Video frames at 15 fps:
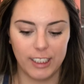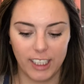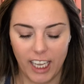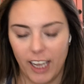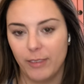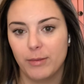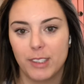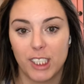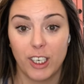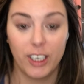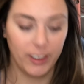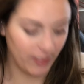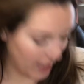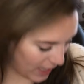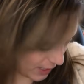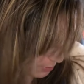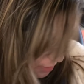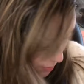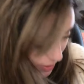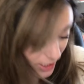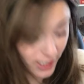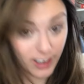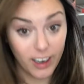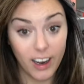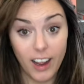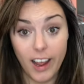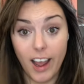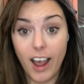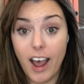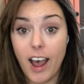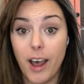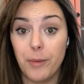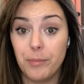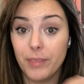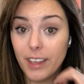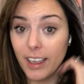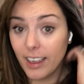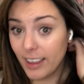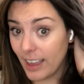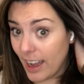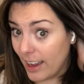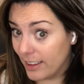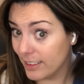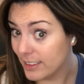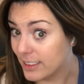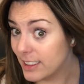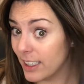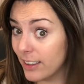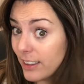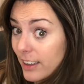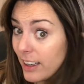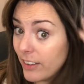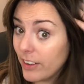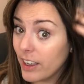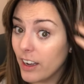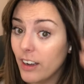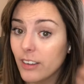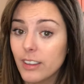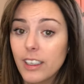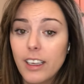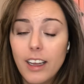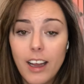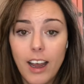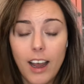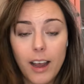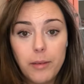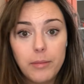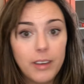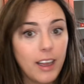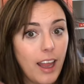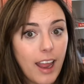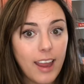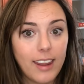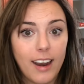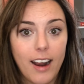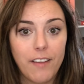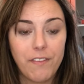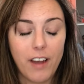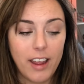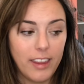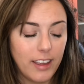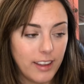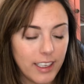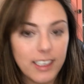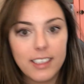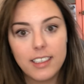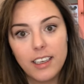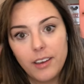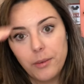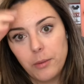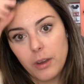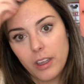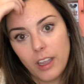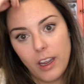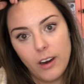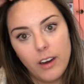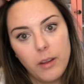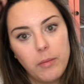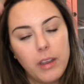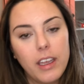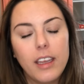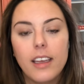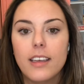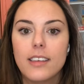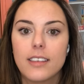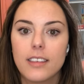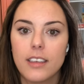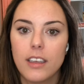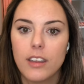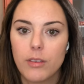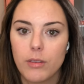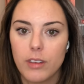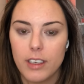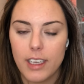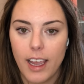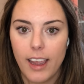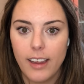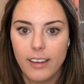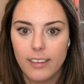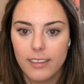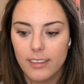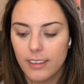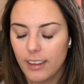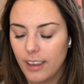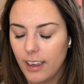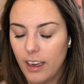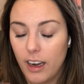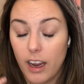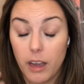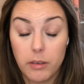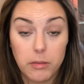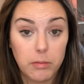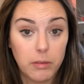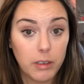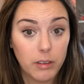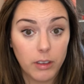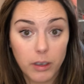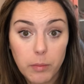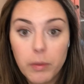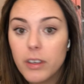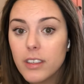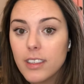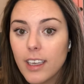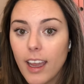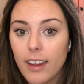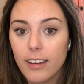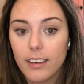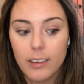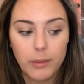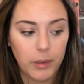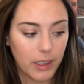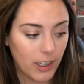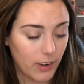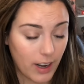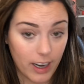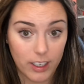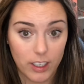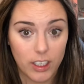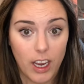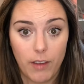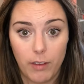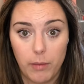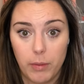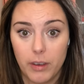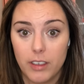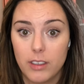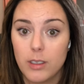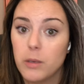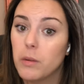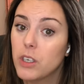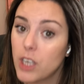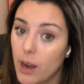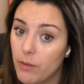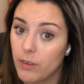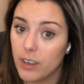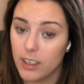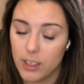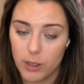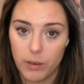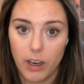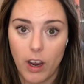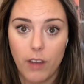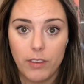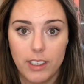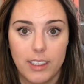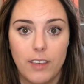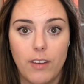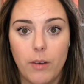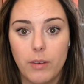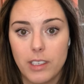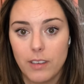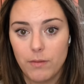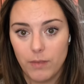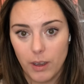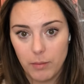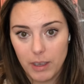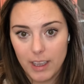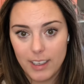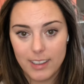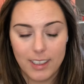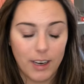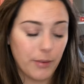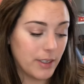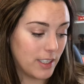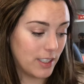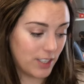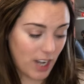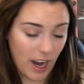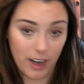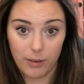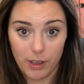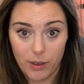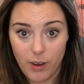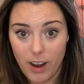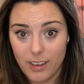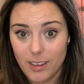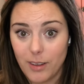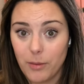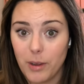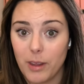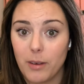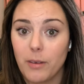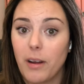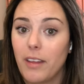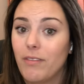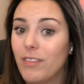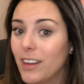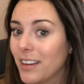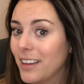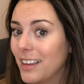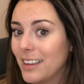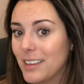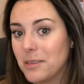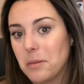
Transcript: Okay, sorry, I had a moment there. Yeah, so there we go. And then I find that this will carry me easily through the day. It helps me look put together without actually having put too much effort into it. Obviously, if I wasn't filming this and I wasn't chatting with you guys all the way through, I feel like this